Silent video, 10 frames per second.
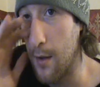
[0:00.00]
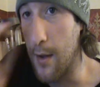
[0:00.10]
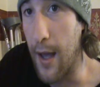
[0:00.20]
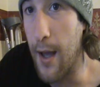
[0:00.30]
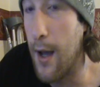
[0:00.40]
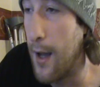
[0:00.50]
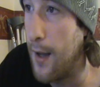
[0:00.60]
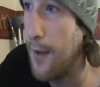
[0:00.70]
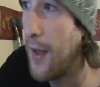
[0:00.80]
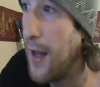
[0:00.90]
Okay,
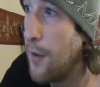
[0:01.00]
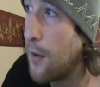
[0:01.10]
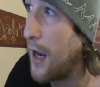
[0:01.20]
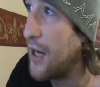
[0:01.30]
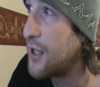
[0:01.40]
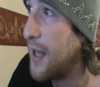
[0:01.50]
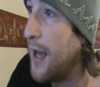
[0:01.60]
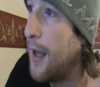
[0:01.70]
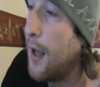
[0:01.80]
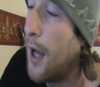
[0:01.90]
that little clash there